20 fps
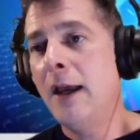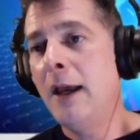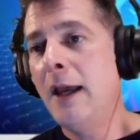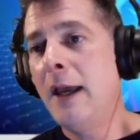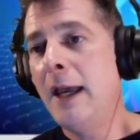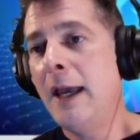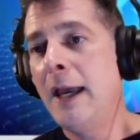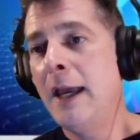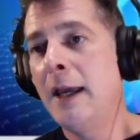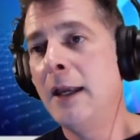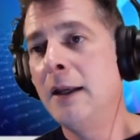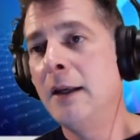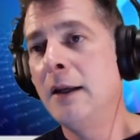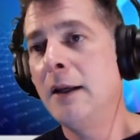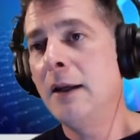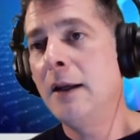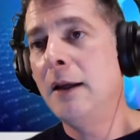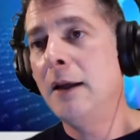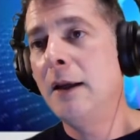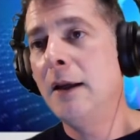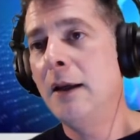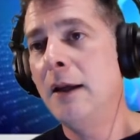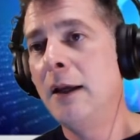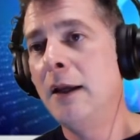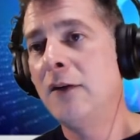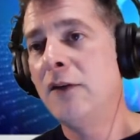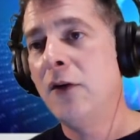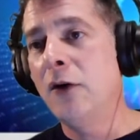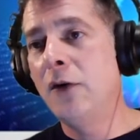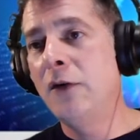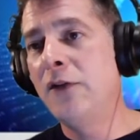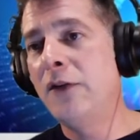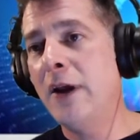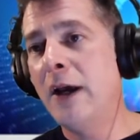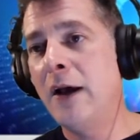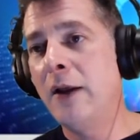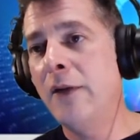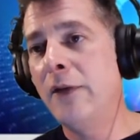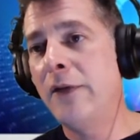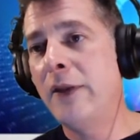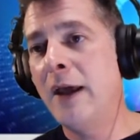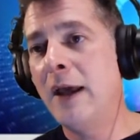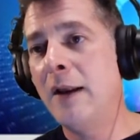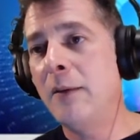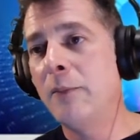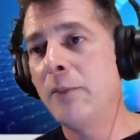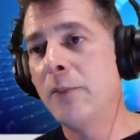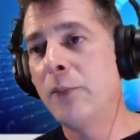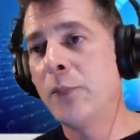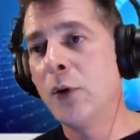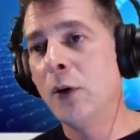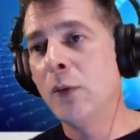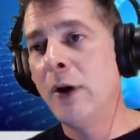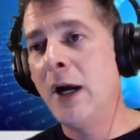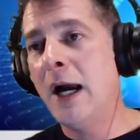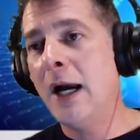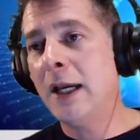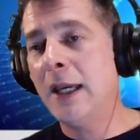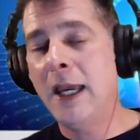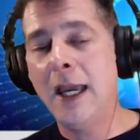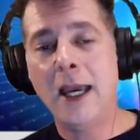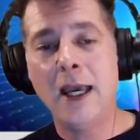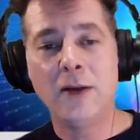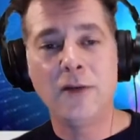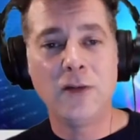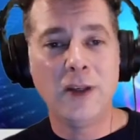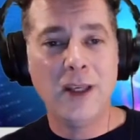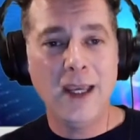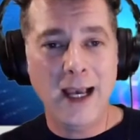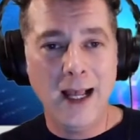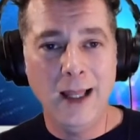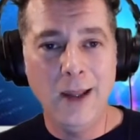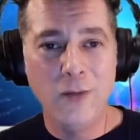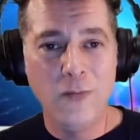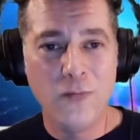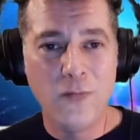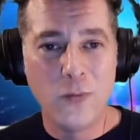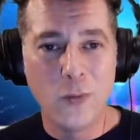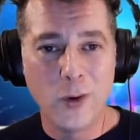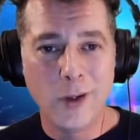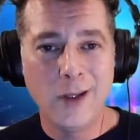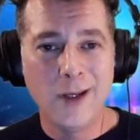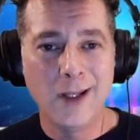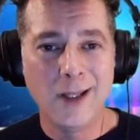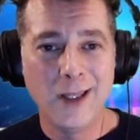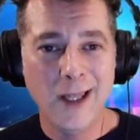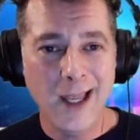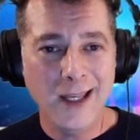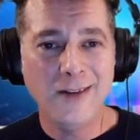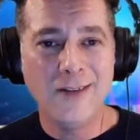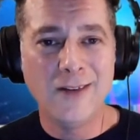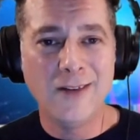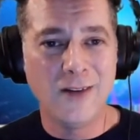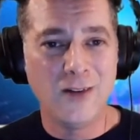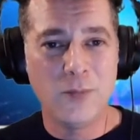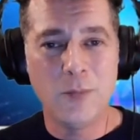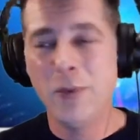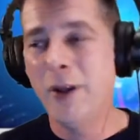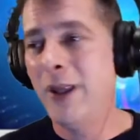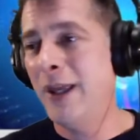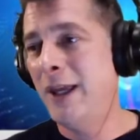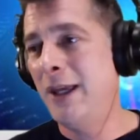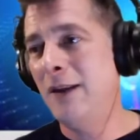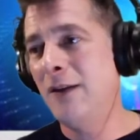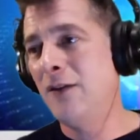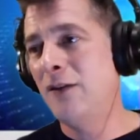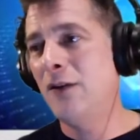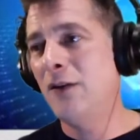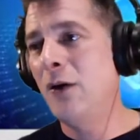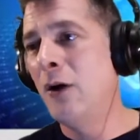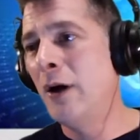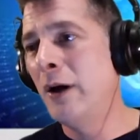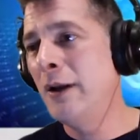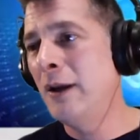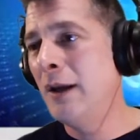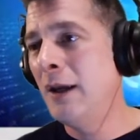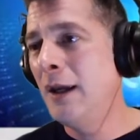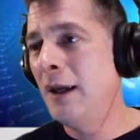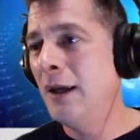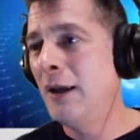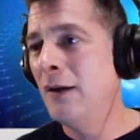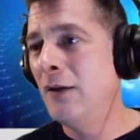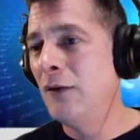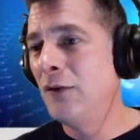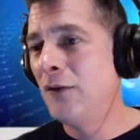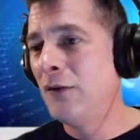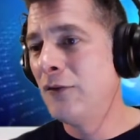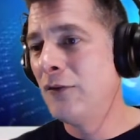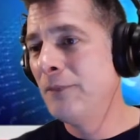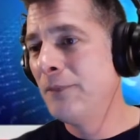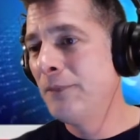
And it turns out that Barack has California license plates on his